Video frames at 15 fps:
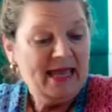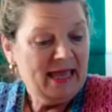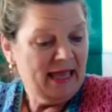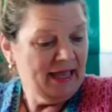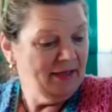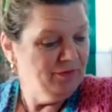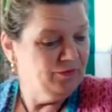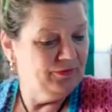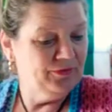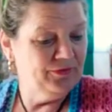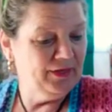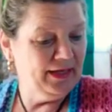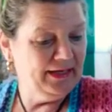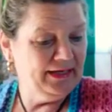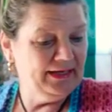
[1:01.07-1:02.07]
And
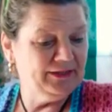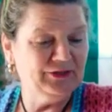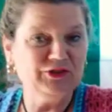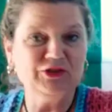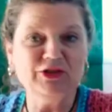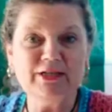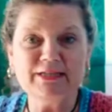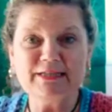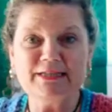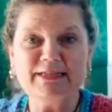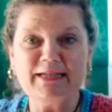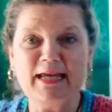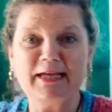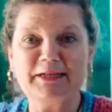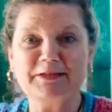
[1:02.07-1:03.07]
then just
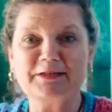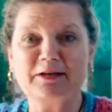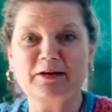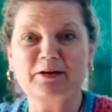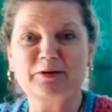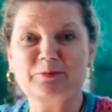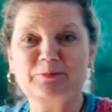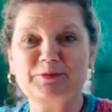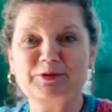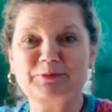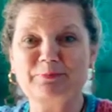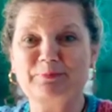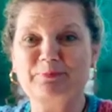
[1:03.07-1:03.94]
as I was